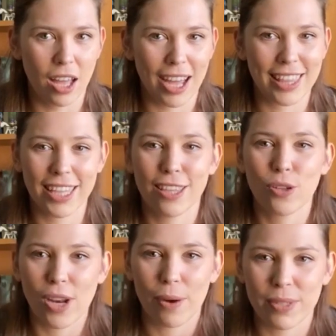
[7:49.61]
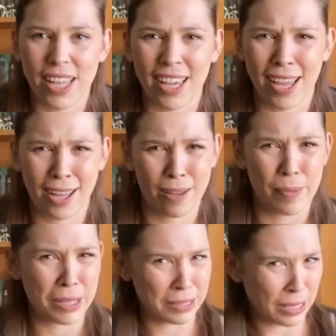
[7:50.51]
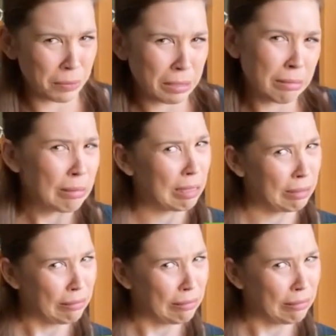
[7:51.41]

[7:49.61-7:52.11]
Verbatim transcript: I think he thought I was like, um, ensemble? No.